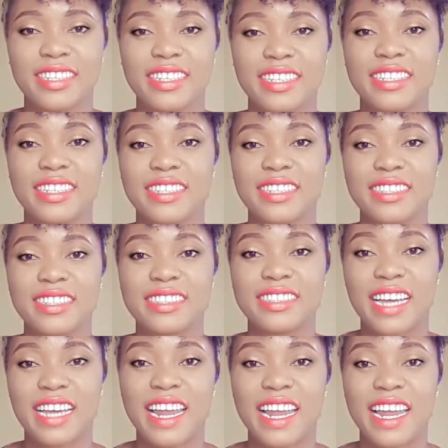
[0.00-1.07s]
nchala
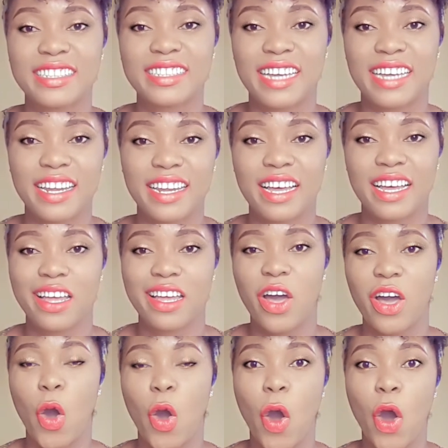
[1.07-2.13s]
nchala,
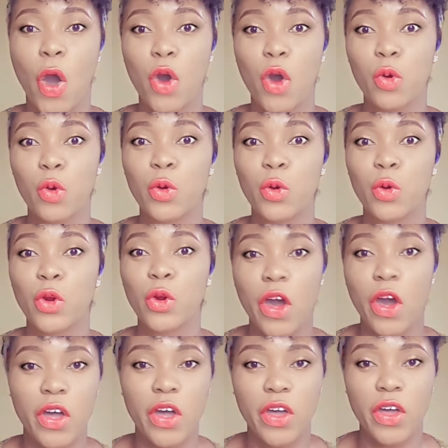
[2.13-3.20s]
or ulo,
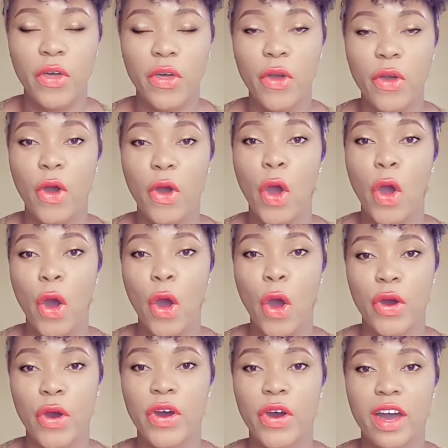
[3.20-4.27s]

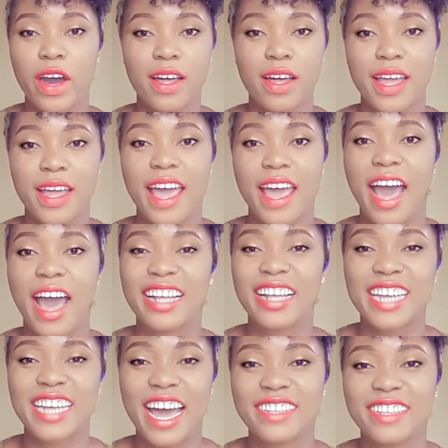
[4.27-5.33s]
or aja
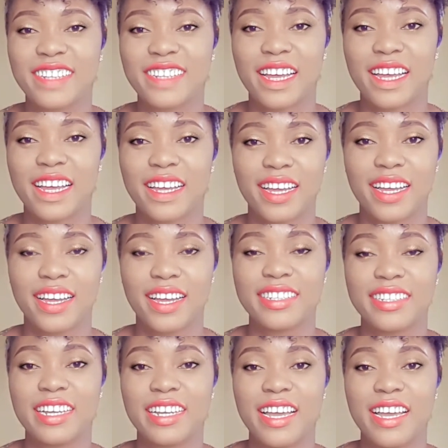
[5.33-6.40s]
aja.
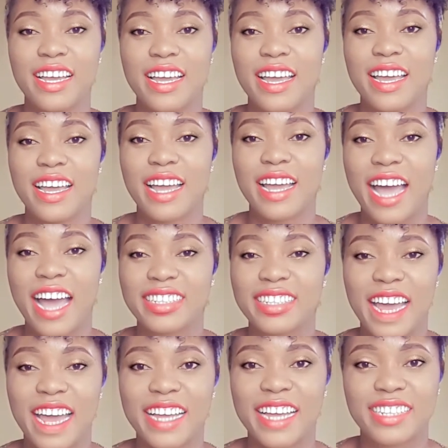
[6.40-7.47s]
Aja
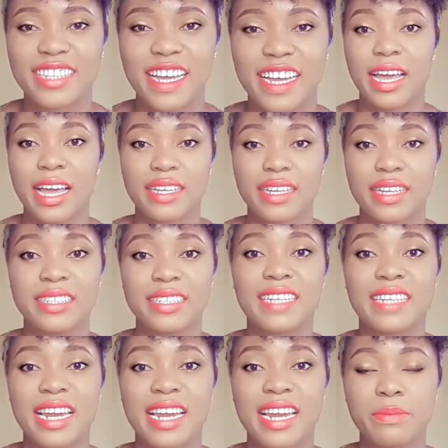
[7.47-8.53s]
aja. Nchala
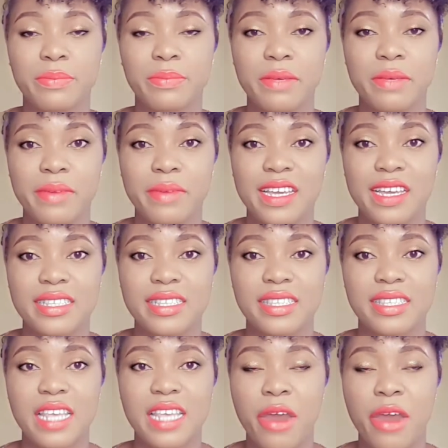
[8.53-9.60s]
simply means a
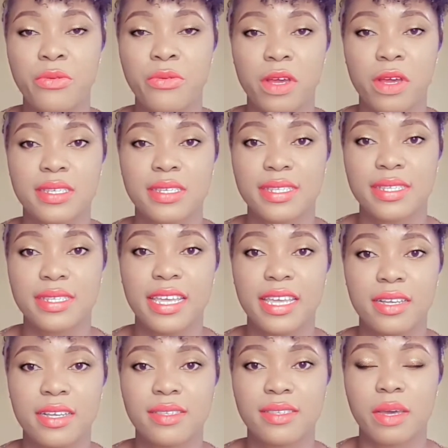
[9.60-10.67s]
rusty
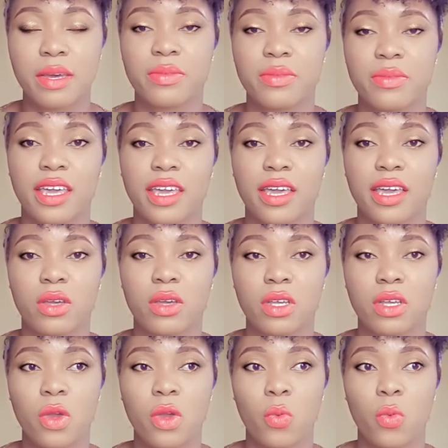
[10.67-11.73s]
something.
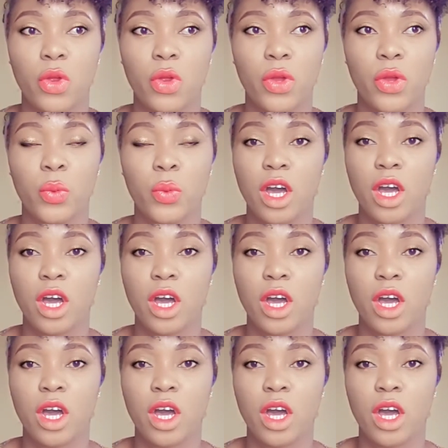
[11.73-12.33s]
We all know when